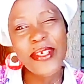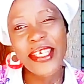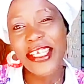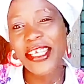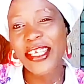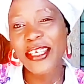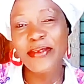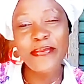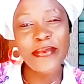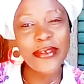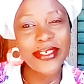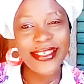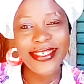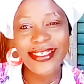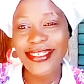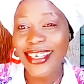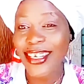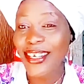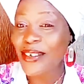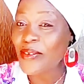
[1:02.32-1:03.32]
people.
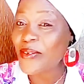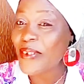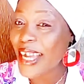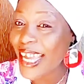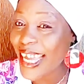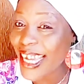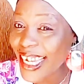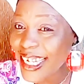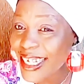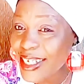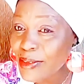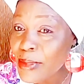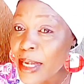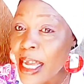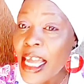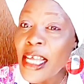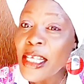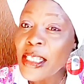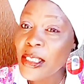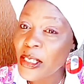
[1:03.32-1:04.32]
You are welcome
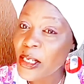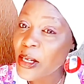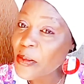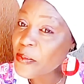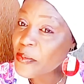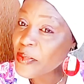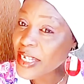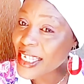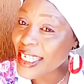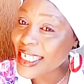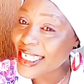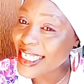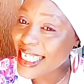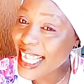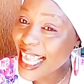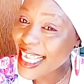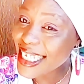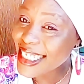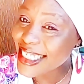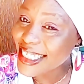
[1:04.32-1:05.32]
to
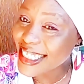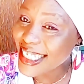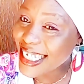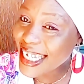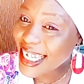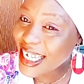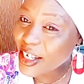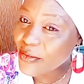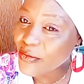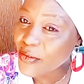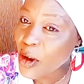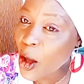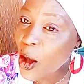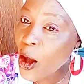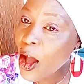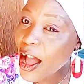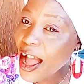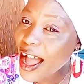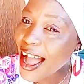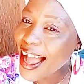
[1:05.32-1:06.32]
Princess Chi
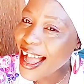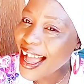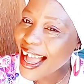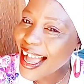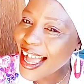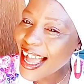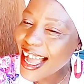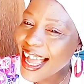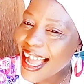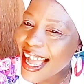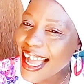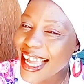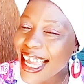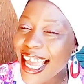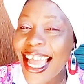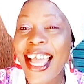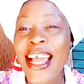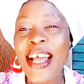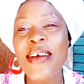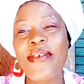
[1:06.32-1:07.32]
Vlog.
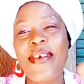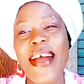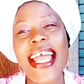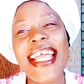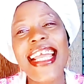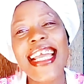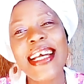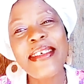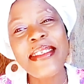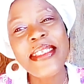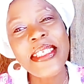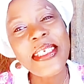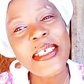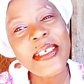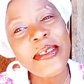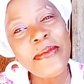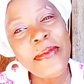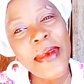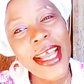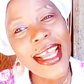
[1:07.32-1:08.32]
Welcome
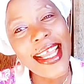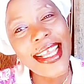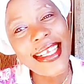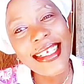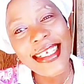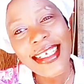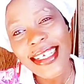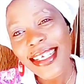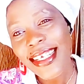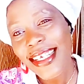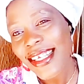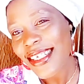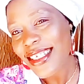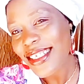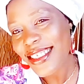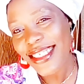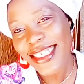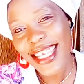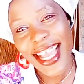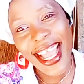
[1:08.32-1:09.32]
to my
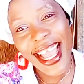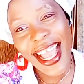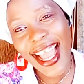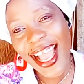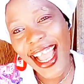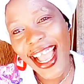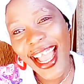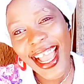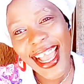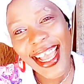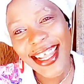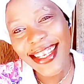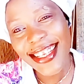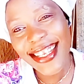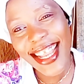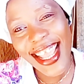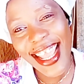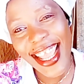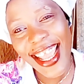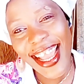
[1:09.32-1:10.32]

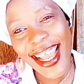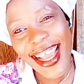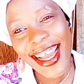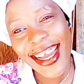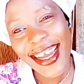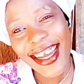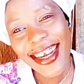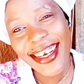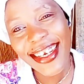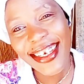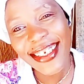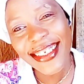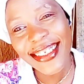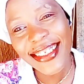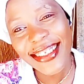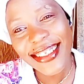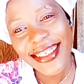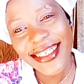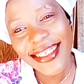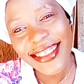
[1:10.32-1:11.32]

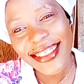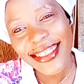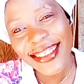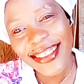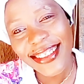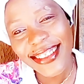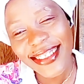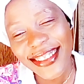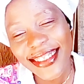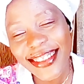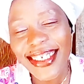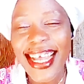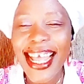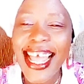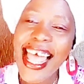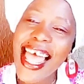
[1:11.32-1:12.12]
channel.